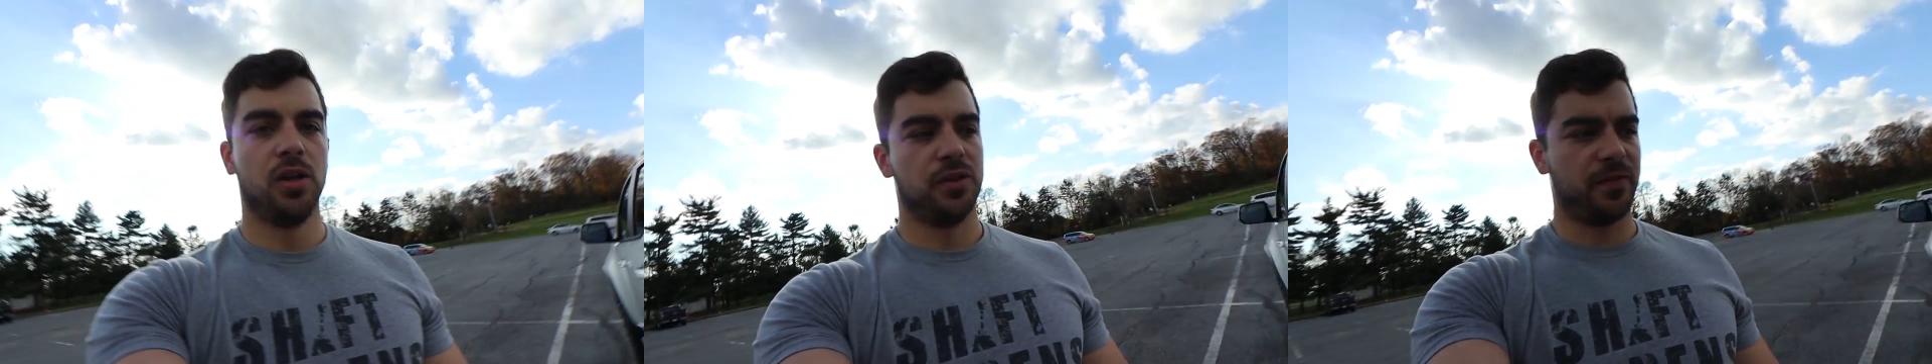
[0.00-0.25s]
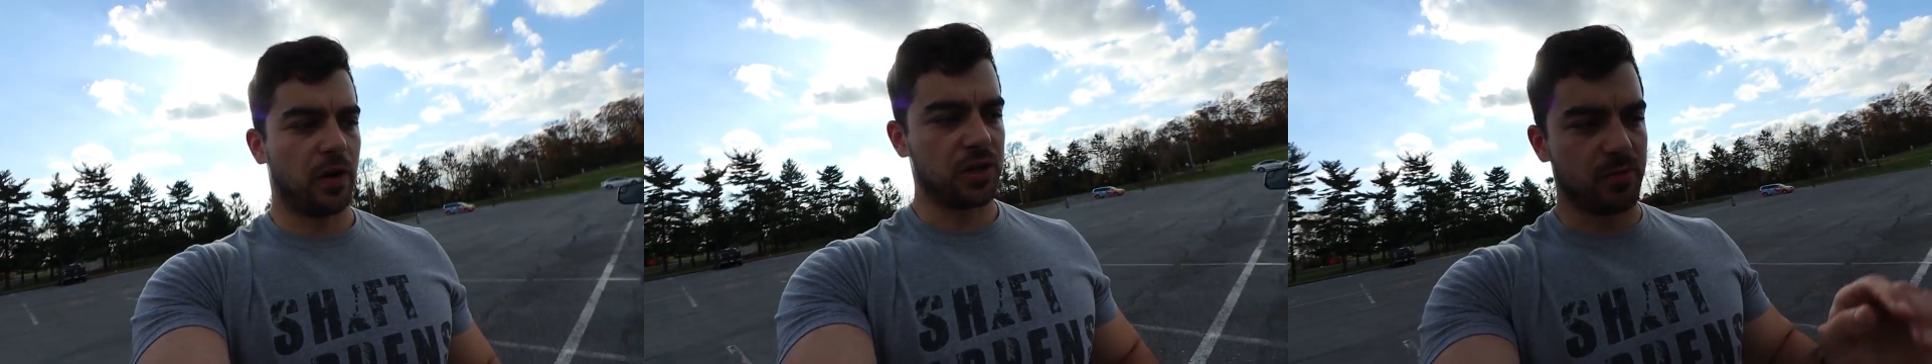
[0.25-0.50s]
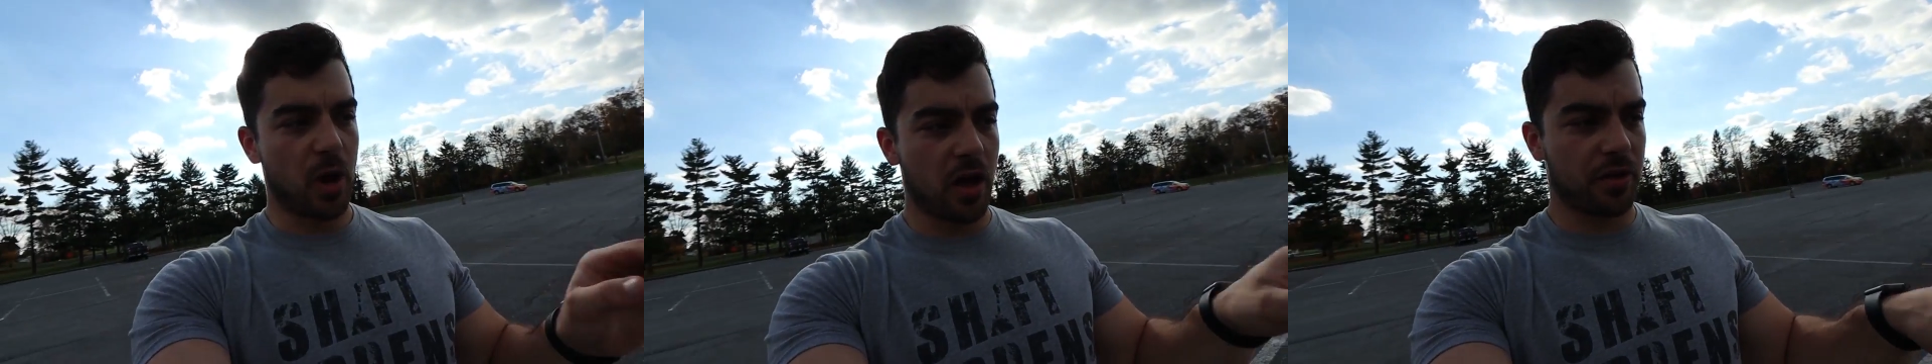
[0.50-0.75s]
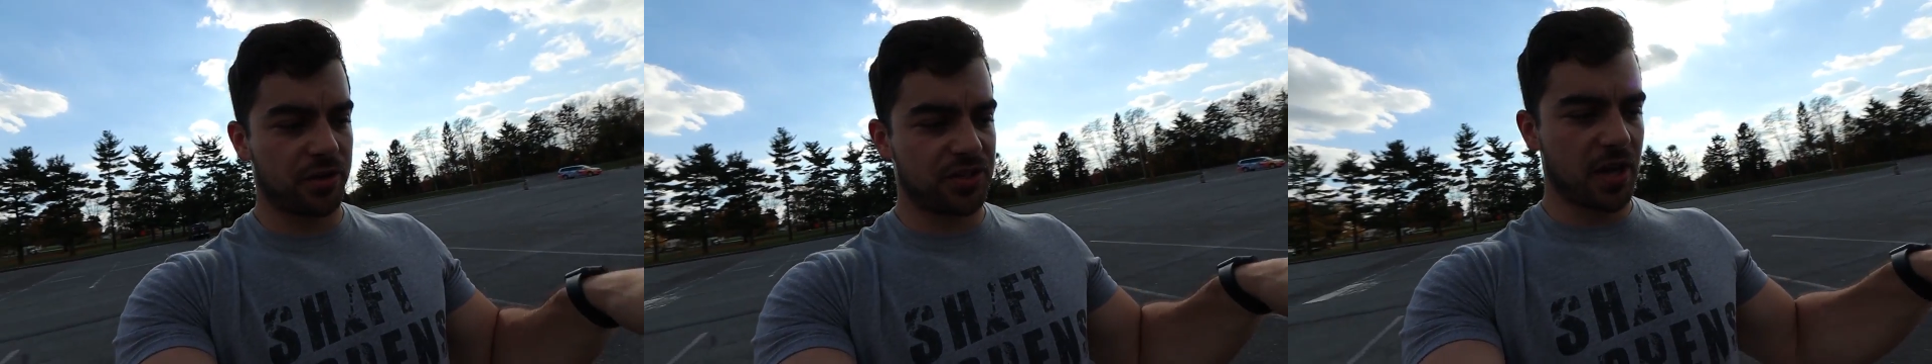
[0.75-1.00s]
As far as some
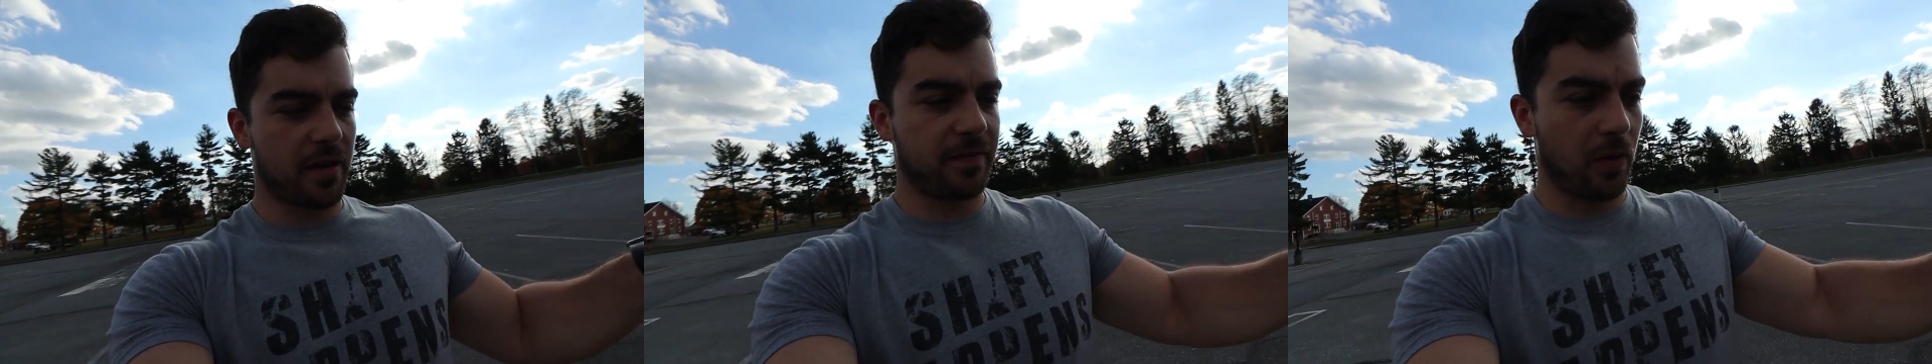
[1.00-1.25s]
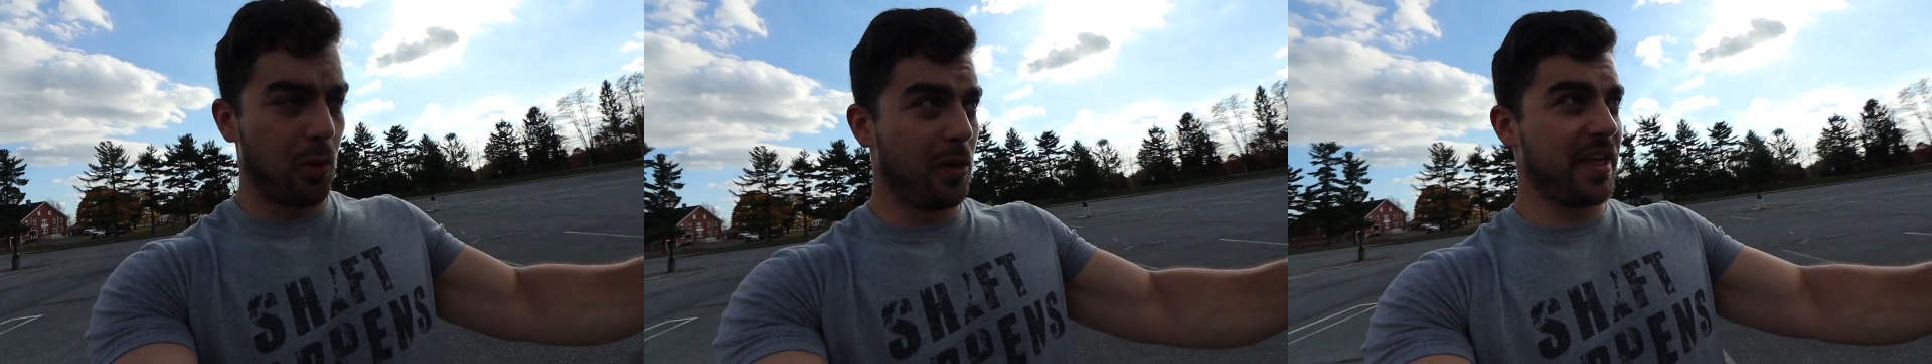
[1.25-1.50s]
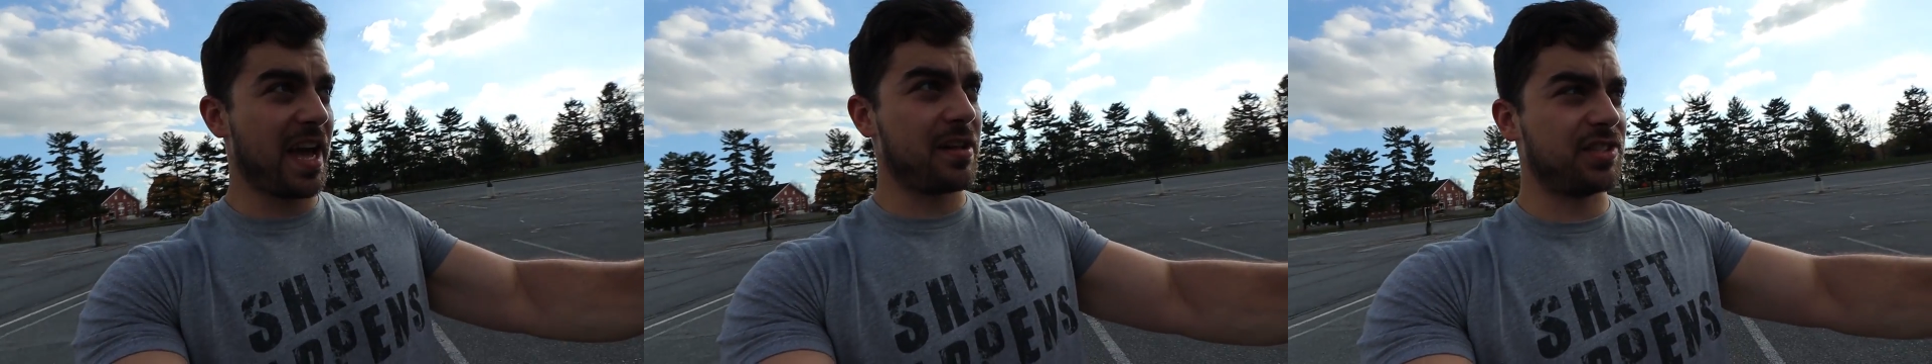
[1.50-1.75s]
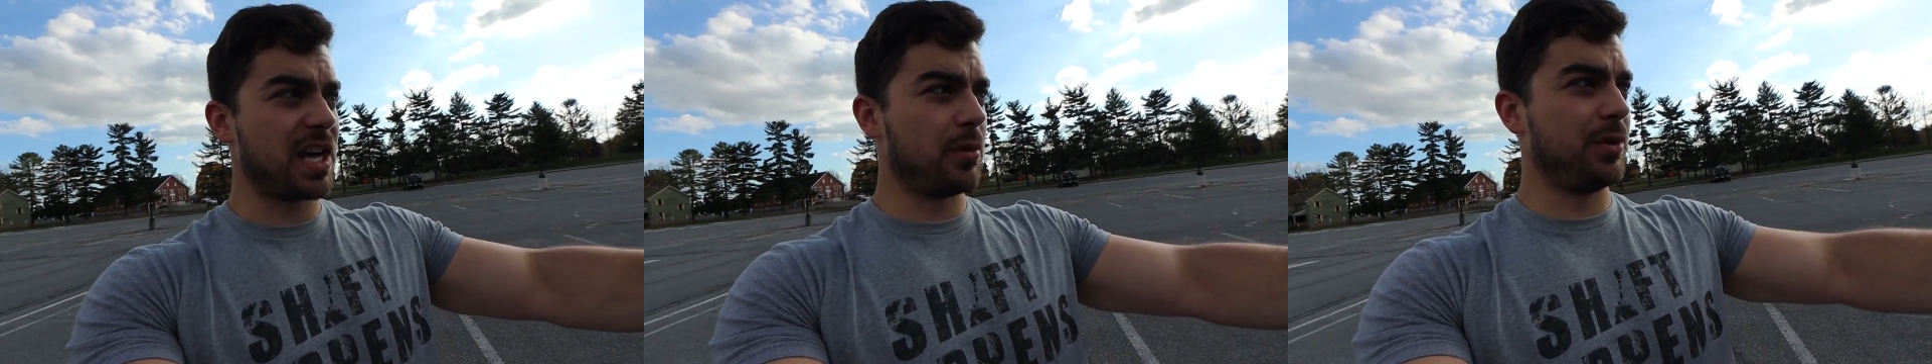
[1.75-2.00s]
other stuff on the
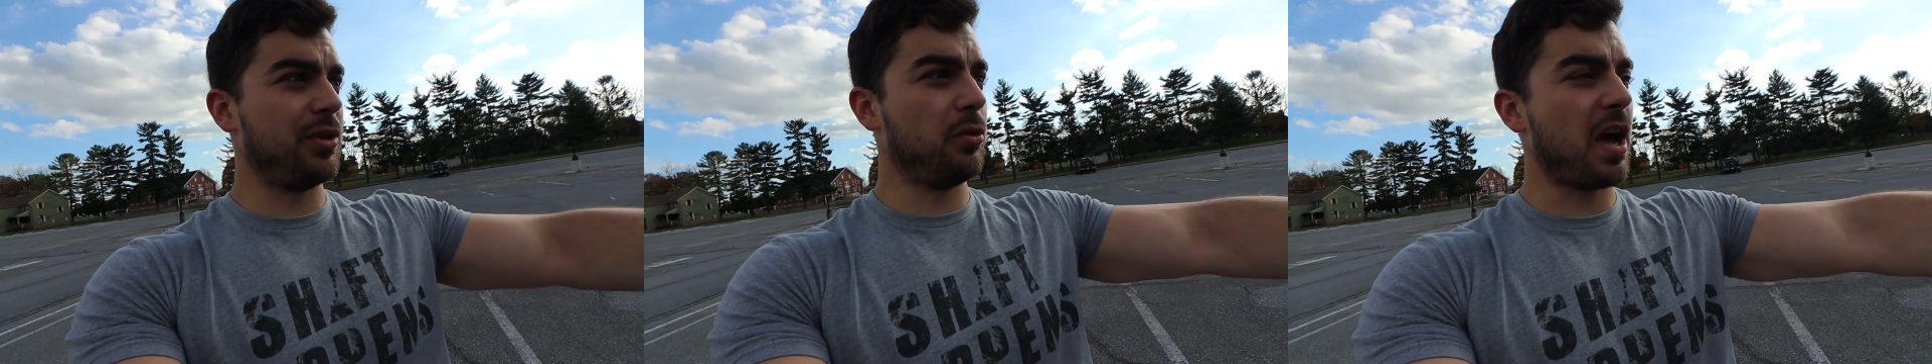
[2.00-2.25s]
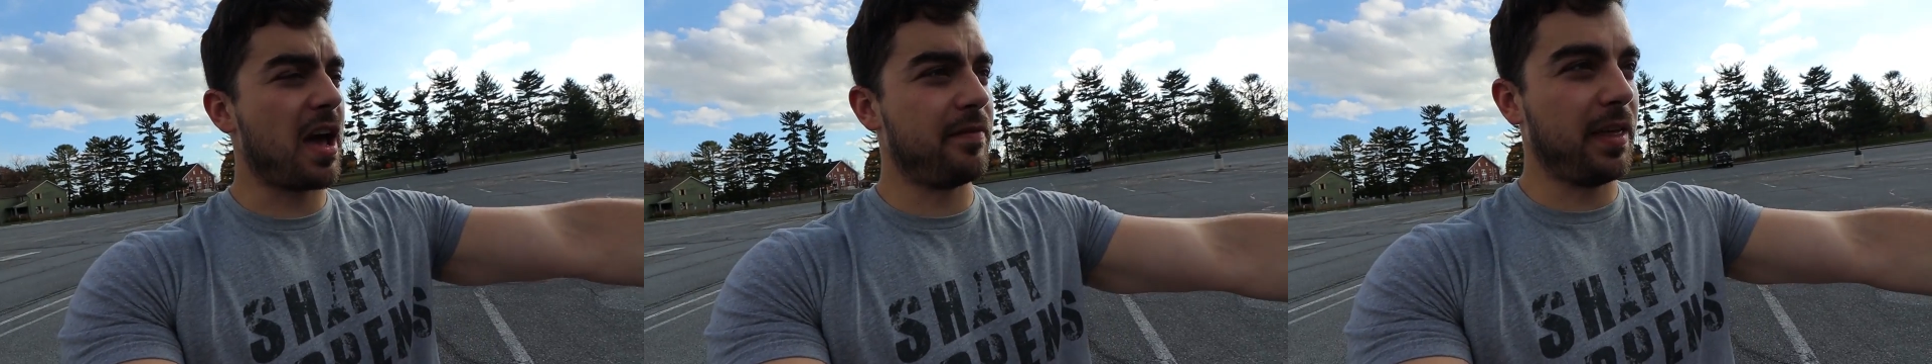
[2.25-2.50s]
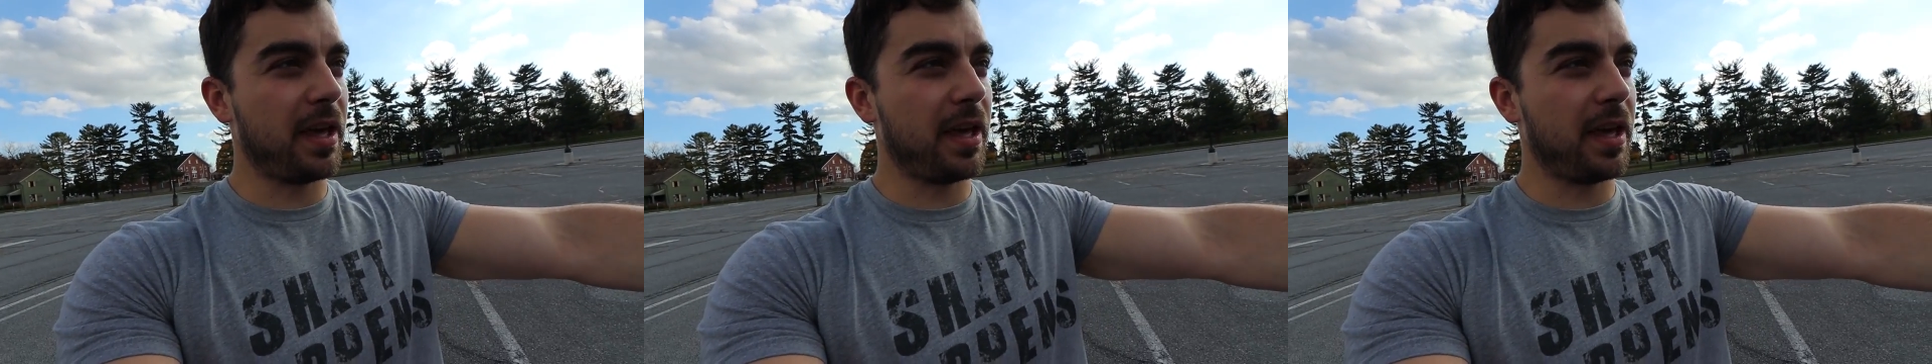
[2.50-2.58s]
outside, we do have